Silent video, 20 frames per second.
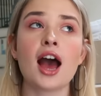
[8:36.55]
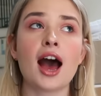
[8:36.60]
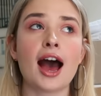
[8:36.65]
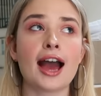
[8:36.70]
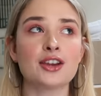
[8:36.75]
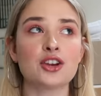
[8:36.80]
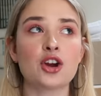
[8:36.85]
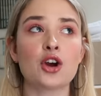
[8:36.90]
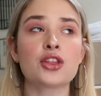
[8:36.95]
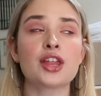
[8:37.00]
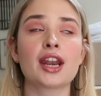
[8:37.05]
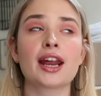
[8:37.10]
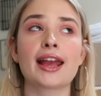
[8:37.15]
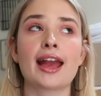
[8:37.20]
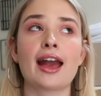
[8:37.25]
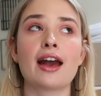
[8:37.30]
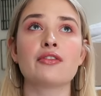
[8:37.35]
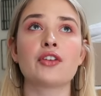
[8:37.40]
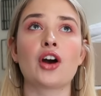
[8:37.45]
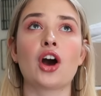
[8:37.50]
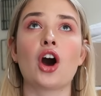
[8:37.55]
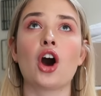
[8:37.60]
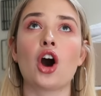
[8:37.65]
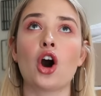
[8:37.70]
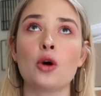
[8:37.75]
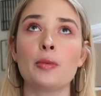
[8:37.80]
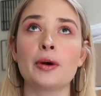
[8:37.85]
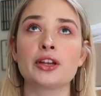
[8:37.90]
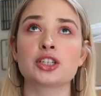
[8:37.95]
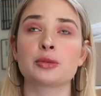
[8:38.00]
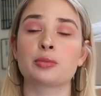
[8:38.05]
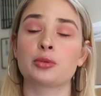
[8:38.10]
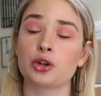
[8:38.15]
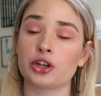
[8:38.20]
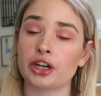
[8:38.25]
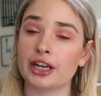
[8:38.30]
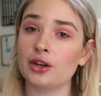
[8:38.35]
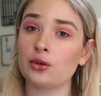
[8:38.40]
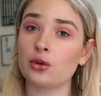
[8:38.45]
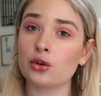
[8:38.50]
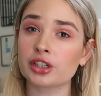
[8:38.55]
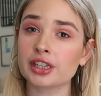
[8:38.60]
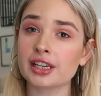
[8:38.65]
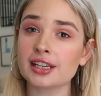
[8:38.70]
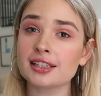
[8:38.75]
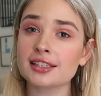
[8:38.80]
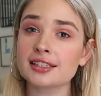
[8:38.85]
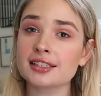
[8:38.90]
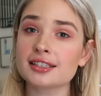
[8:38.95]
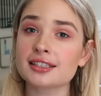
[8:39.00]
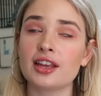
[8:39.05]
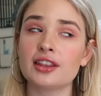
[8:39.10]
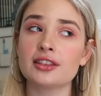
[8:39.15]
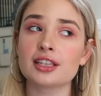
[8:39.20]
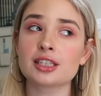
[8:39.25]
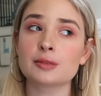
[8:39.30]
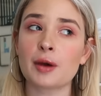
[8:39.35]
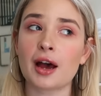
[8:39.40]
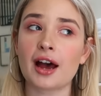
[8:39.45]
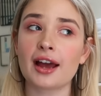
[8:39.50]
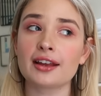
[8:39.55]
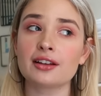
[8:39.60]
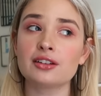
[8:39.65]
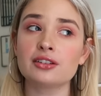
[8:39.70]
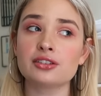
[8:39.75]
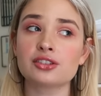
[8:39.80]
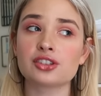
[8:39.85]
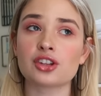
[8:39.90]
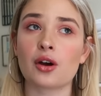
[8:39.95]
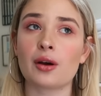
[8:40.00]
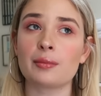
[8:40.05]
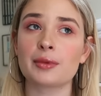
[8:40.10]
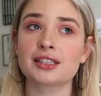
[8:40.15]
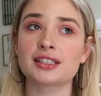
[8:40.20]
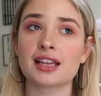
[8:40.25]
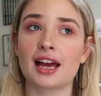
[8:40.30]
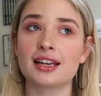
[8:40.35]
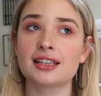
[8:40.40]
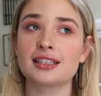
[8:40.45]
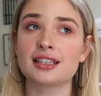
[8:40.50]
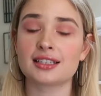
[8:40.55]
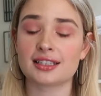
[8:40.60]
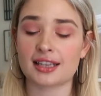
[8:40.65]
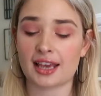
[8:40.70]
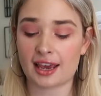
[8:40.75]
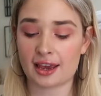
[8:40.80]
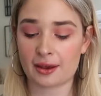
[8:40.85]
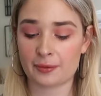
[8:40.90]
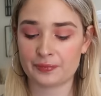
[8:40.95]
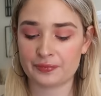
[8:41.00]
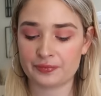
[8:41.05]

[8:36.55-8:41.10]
I know that I have a whole bunch of pre-orders in this pile, so I'm excited to see